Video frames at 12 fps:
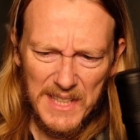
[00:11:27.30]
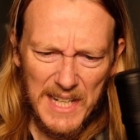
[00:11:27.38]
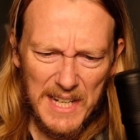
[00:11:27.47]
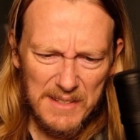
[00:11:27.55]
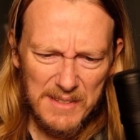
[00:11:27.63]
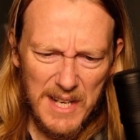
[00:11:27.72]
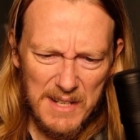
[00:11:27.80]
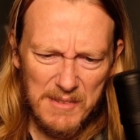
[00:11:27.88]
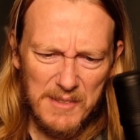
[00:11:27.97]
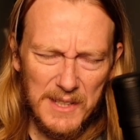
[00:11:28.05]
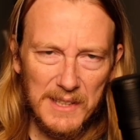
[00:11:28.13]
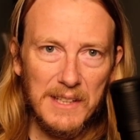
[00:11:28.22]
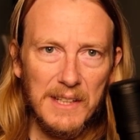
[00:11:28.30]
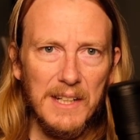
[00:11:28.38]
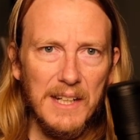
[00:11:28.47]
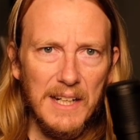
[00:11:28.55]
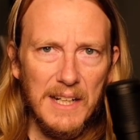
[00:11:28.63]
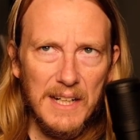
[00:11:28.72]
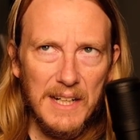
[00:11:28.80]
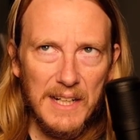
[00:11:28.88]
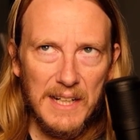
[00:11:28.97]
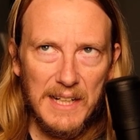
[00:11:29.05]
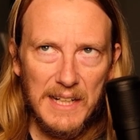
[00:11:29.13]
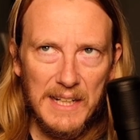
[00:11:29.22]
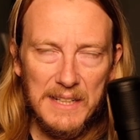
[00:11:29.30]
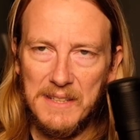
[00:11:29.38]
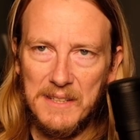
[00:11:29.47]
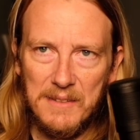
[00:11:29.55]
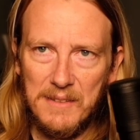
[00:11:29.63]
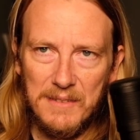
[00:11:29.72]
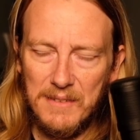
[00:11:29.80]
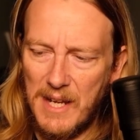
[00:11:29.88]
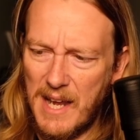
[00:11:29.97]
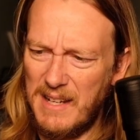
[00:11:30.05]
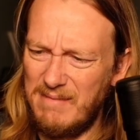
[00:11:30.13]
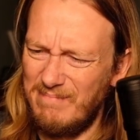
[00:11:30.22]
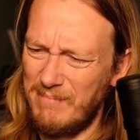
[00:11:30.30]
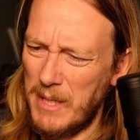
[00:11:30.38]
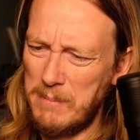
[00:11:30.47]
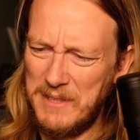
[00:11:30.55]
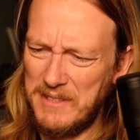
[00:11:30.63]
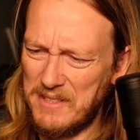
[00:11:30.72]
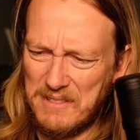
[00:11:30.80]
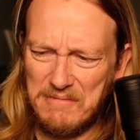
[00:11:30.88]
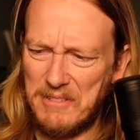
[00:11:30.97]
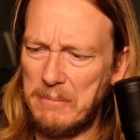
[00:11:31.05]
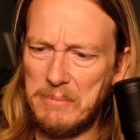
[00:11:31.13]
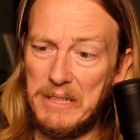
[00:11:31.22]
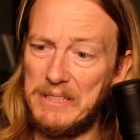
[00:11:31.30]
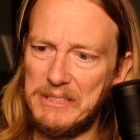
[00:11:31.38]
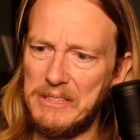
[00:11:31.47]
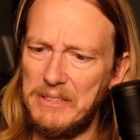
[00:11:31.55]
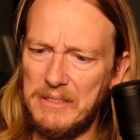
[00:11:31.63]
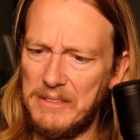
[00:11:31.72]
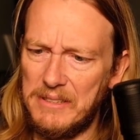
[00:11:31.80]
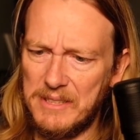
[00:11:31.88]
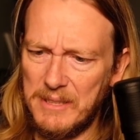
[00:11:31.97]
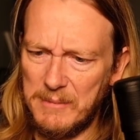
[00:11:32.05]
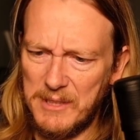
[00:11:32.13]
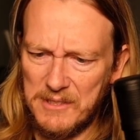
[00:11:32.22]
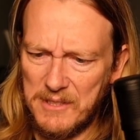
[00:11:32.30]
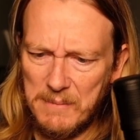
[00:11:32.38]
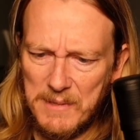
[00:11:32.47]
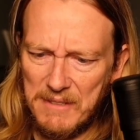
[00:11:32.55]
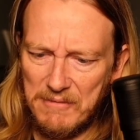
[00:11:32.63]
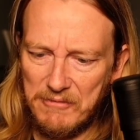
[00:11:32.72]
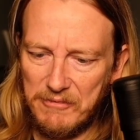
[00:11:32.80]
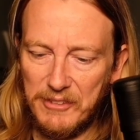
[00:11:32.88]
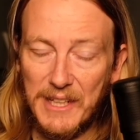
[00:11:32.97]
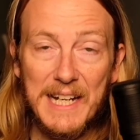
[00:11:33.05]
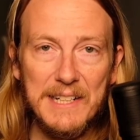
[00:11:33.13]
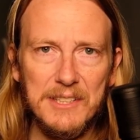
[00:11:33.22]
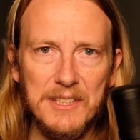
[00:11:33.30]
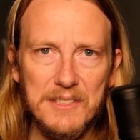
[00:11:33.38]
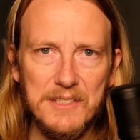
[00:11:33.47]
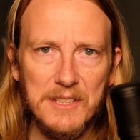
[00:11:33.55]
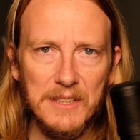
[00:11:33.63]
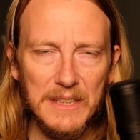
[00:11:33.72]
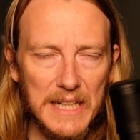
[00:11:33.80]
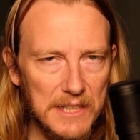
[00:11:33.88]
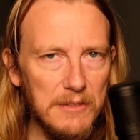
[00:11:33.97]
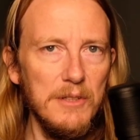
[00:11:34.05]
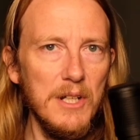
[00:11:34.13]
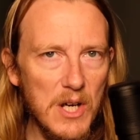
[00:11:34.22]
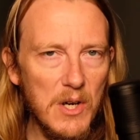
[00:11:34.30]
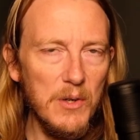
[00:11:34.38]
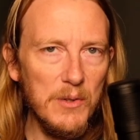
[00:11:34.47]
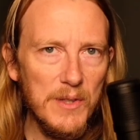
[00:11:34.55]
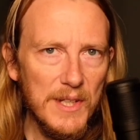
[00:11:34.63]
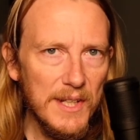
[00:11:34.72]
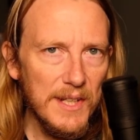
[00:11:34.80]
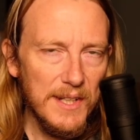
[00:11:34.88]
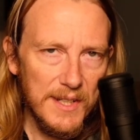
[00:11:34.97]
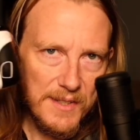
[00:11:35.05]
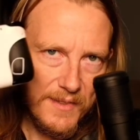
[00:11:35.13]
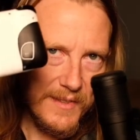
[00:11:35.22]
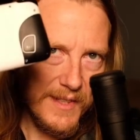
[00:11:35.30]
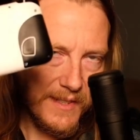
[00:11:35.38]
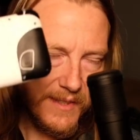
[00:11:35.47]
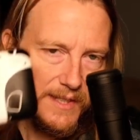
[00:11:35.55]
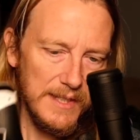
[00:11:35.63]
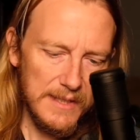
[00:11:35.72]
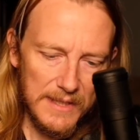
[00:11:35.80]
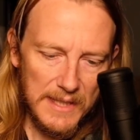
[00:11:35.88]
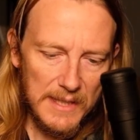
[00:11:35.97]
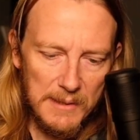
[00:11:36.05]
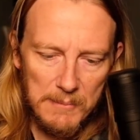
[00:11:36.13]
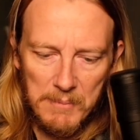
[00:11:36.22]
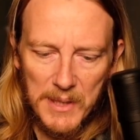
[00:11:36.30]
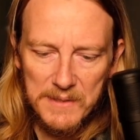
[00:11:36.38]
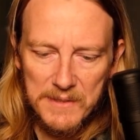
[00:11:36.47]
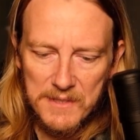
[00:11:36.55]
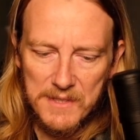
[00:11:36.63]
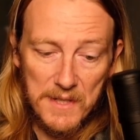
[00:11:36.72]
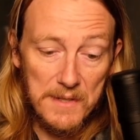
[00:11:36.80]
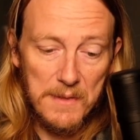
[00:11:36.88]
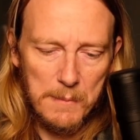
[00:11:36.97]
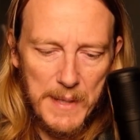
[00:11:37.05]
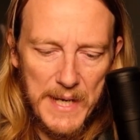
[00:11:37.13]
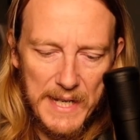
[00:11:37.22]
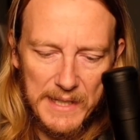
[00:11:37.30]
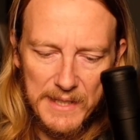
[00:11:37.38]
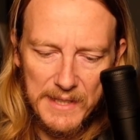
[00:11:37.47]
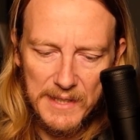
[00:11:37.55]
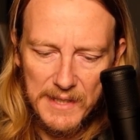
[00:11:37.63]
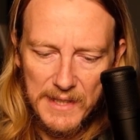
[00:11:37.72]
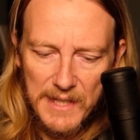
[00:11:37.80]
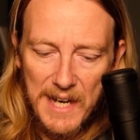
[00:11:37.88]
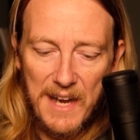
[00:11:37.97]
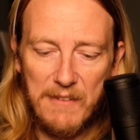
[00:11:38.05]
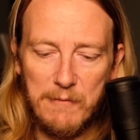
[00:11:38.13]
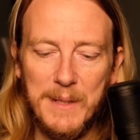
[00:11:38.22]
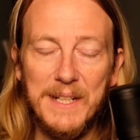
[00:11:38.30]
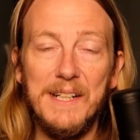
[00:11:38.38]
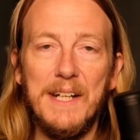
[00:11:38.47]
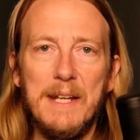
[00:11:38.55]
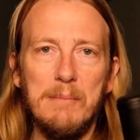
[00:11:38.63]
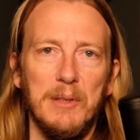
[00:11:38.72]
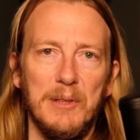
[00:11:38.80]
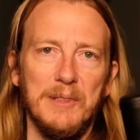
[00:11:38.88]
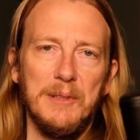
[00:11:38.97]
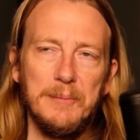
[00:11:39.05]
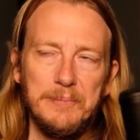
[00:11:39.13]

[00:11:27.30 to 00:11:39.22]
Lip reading: I think. And then maybe there's a vibration or something flashes to let you know that the M buttons on the back have been enabled.